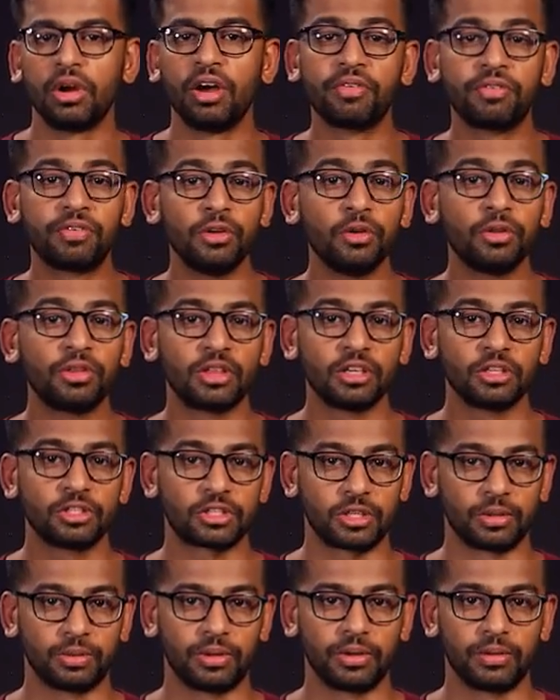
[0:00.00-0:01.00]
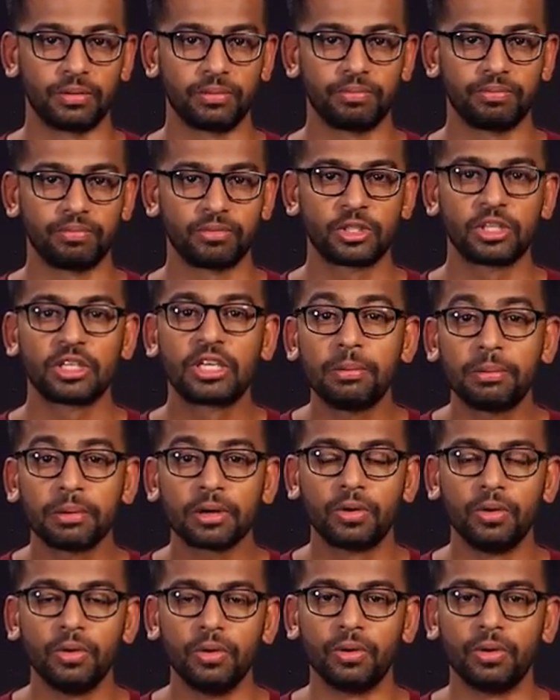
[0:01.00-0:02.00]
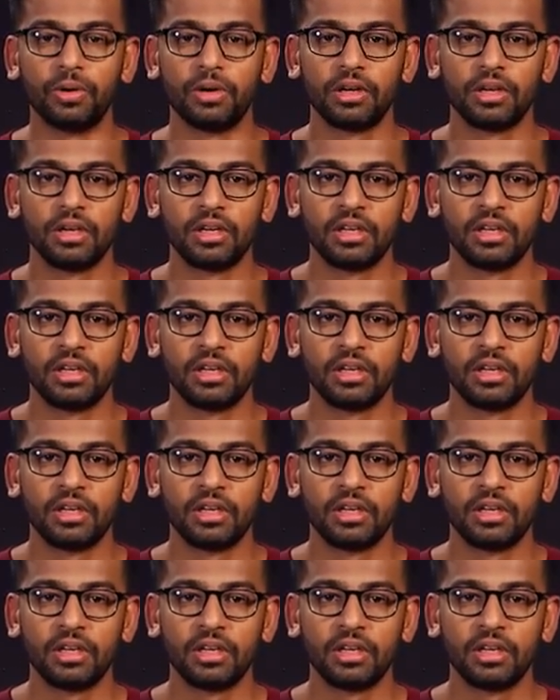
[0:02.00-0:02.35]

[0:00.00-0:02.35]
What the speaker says: a few things to it to keep it cool.